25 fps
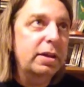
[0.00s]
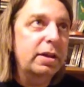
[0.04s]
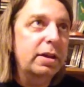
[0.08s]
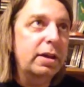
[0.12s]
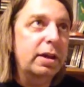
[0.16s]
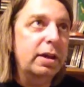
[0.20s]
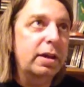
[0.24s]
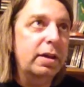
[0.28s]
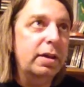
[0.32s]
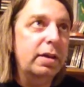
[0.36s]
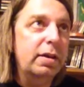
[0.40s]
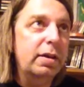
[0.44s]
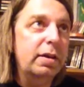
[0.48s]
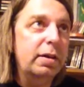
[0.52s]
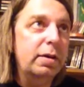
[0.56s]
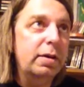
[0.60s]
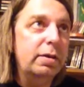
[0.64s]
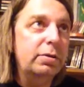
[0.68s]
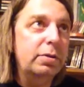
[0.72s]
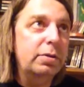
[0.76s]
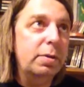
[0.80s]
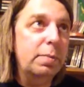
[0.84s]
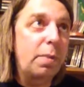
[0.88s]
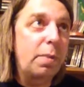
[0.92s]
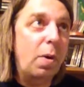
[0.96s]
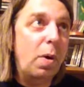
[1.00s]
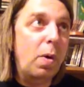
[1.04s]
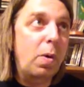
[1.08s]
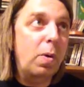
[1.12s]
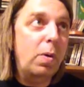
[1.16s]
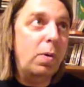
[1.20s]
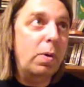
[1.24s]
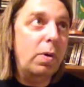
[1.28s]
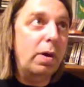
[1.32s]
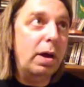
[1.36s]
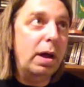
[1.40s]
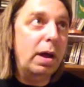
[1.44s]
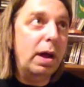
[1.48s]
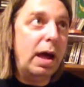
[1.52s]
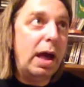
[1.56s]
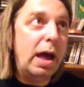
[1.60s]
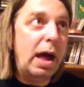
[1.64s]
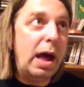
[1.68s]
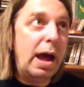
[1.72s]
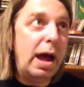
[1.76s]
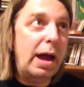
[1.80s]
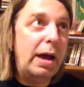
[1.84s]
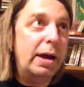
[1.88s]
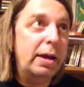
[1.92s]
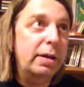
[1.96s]
the more
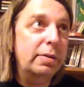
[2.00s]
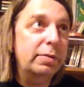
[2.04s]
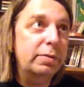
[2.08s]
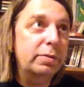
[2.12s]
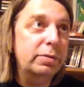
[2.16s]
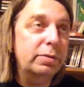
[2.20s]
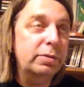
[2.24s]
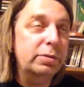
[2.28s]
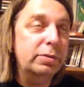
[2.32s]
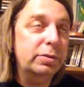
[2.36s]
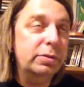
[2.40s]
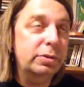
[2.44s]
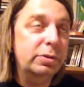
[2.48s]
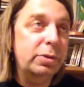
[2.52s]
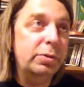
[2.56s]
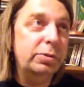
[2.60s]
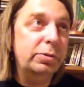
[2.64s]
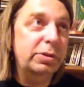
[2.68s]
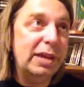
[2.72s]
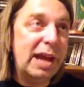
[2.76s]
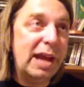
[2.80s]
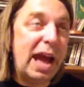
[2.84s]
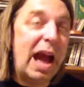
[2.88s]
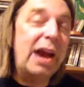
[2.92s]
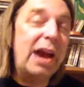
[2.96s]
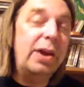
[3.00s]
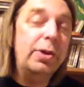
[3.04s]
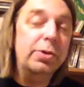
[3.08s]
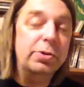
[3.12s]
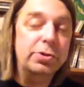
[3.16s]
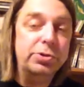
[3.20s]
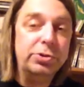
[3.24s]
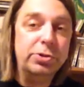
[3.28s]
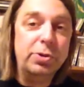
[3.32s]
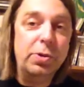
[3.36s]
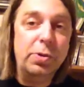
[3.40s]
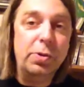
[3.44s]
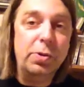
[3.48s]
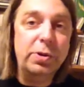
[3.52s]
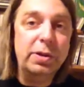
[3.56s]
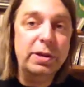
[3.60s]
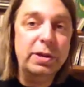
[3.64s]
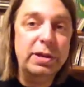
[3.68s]
the higher the score,